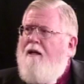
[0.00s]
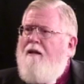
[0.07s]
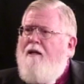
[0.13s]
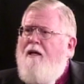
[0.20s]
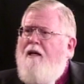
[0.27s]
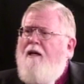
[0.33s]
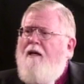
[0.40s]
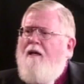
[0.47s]

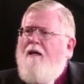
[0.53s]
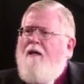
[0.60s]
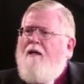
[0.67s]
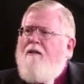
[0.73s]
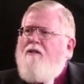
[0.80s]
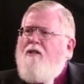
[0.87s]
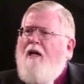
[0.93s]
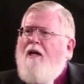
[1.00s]
The
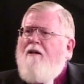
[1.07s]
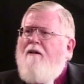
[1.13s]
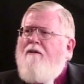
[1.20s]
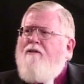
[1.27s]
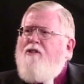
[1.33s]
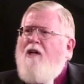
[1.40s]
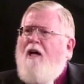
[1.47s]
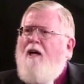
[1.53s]
secular
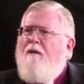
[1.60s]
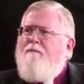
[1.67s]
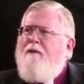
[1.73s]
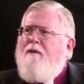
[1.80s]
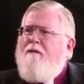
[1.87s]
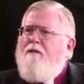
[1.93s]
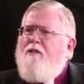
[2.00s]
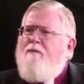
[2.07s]
job
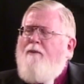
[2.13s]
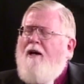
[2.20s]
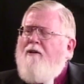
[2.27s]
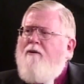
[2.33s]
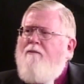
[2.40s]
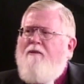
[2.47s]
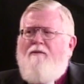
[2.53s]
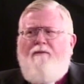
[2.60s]

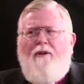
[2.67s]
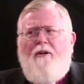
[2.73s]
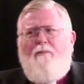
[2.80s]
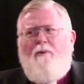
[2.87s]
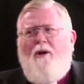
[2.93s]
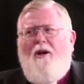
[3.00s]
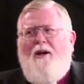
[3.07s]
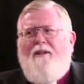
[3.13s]
spectrum is very
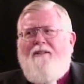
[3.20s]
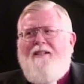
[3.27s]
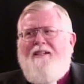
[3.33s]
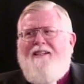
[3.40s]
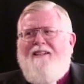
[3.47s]
broad.